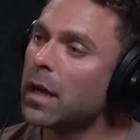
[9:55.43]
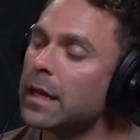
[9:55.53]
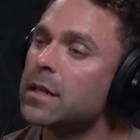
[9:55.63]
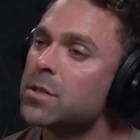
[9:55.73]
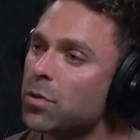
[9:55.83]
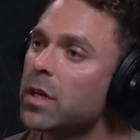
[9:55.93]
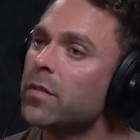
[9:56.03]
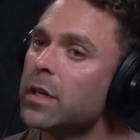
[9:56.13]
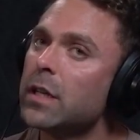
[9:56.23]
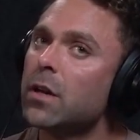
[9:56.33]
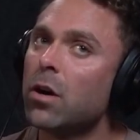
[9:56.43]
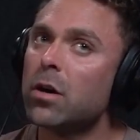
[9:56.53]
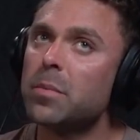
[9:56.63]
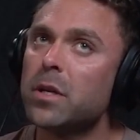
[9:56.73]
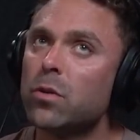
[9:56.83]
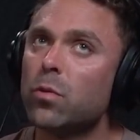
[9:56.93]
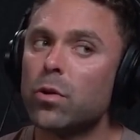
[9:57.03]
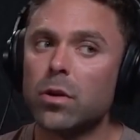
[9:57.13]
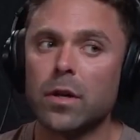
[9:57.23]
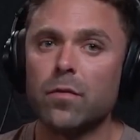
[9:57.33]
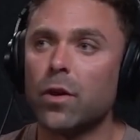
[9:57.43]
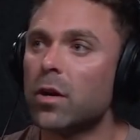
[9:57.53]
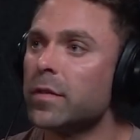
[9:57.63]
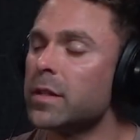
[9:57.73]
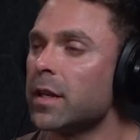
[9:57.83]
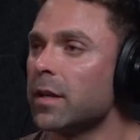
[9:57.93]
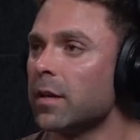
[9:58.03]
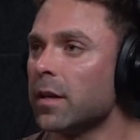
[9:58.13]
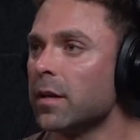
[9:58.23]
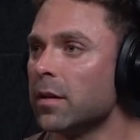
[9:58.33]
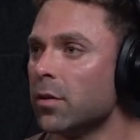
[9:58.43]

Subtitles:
And then so even in the Army, you were involved in